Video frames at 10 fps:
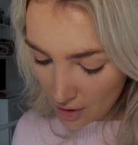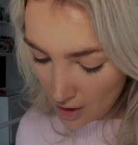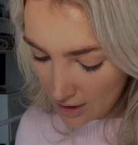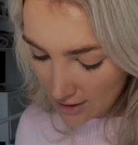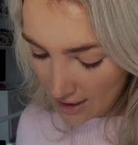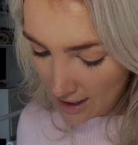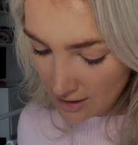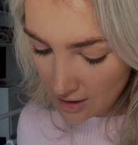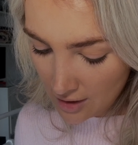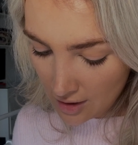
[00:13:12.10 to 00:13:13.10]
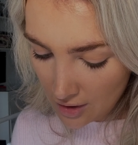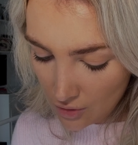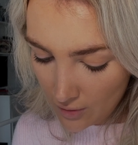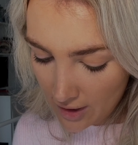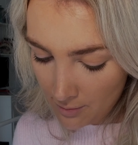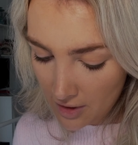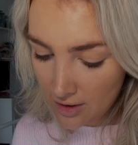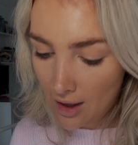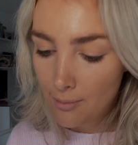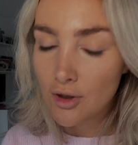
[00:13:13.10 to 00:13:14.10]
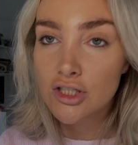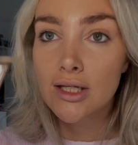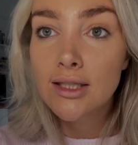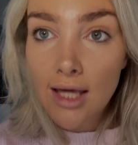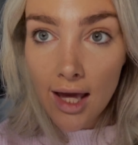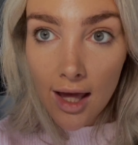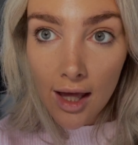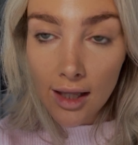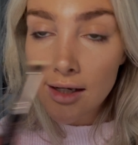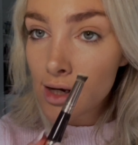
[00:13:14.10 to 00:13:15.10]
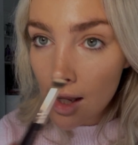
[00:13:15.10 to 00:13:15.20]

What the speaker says: And again, going in with that brush again